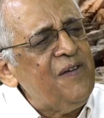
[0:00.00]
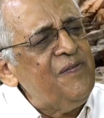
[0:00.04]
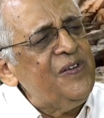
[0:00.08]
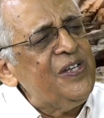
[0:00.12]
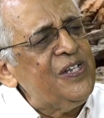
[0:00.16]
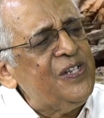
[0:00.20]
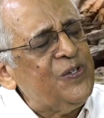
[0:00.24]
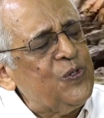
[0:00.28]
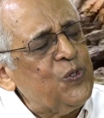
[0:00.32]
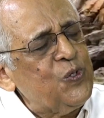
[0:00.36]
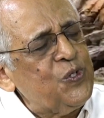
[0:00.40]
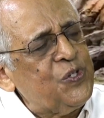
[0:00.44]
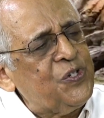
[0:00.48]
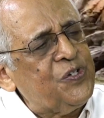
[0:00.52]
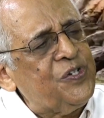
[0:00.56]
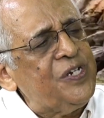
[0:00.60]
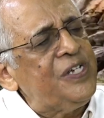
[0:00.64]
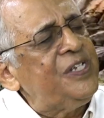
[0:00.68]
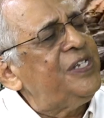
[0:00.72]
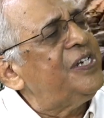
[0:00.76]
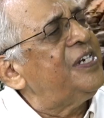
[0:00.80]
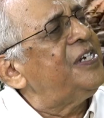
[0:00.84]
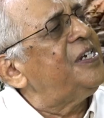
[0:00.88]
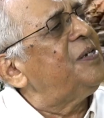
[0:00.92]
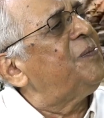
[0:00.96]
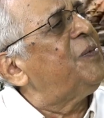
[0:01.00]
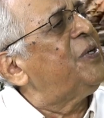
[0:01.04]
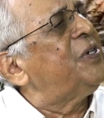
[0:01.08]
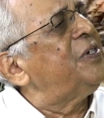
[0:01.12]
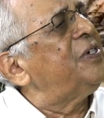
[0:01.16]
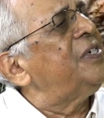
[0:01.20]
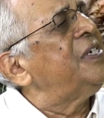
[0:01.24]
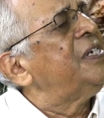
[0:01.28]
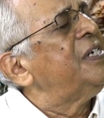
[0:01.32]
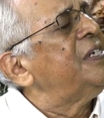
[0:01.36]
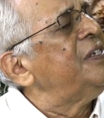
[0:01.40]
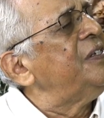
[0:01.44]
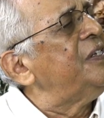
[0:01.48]
we so stringent
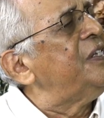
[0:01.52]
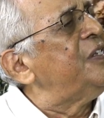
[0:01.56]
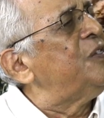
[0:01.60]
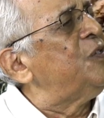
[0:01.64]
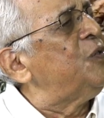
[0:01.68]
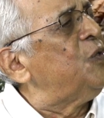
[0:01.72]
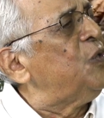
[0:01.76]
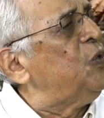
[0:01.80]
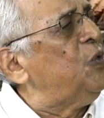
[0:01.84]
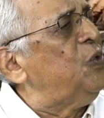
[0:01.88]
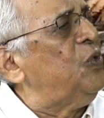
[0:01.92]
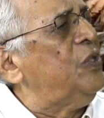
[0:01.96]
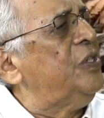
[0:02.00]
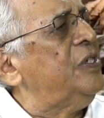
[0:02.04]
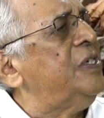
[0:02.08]
about this rule?